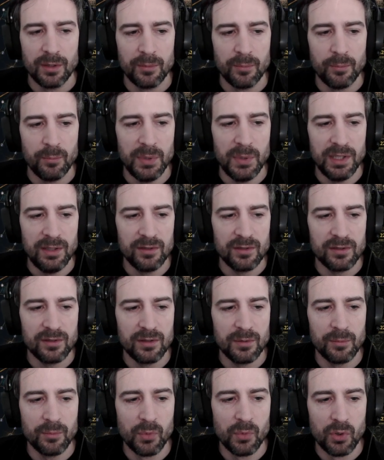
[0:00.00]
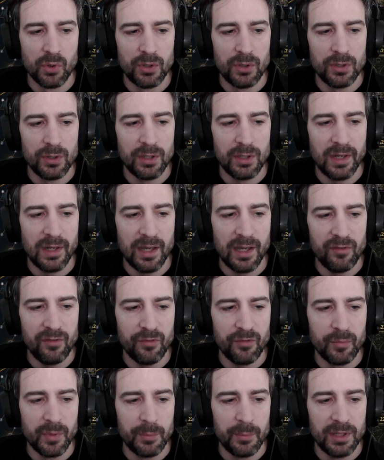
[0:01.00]
means the more
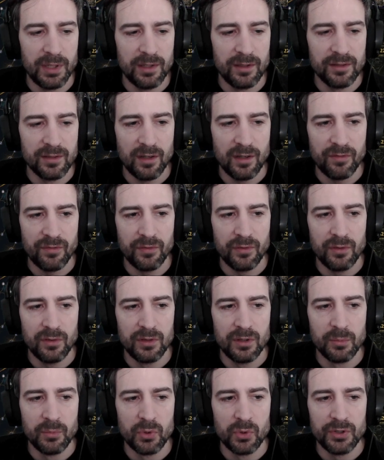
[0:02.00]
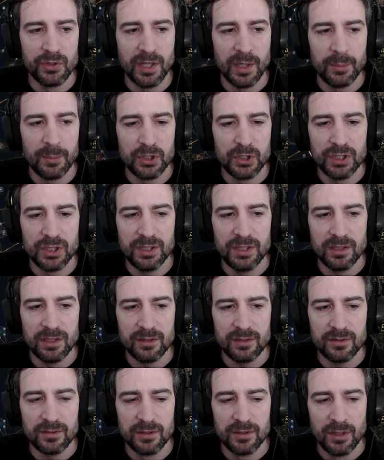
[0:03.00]
life my minions have, the more damage it
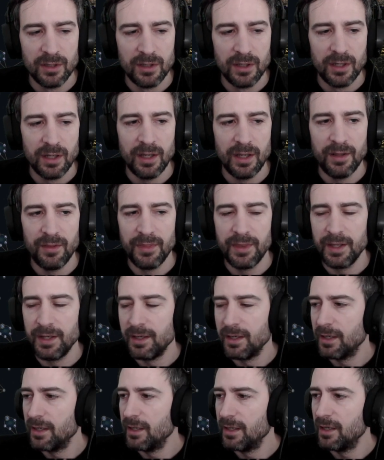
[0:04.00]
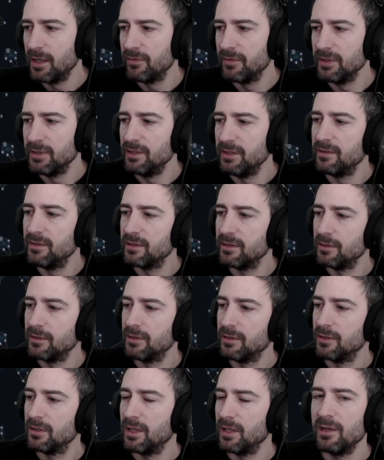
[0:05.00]
deals, and then I have an
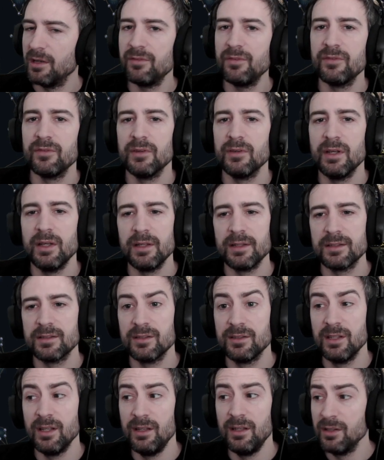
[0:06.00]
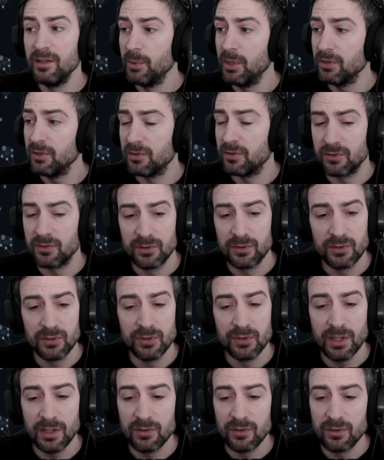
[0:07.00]
easier life at killing the bosses. So
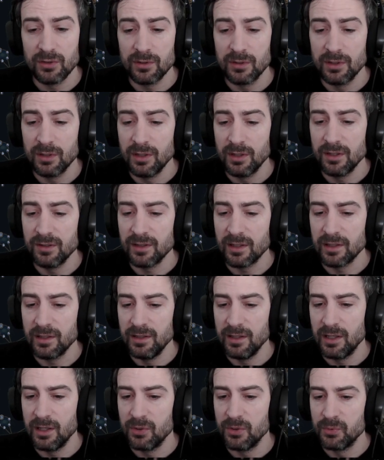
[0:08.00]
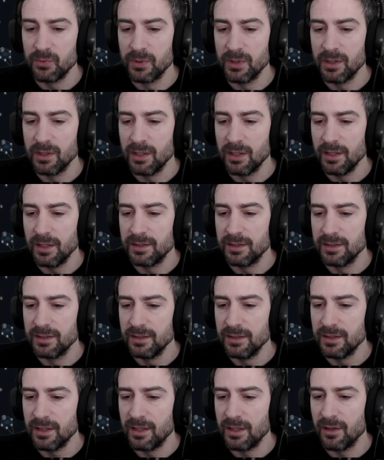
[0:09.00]
that's exactly how I did
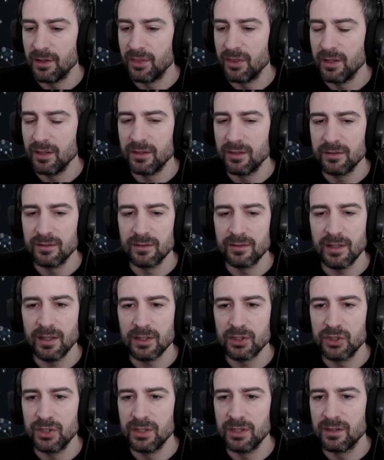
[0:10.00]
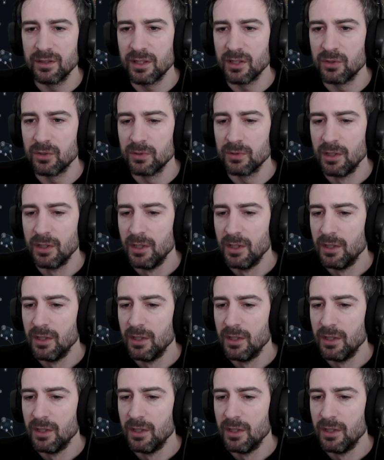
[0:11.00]
it, and I think this is actually the goal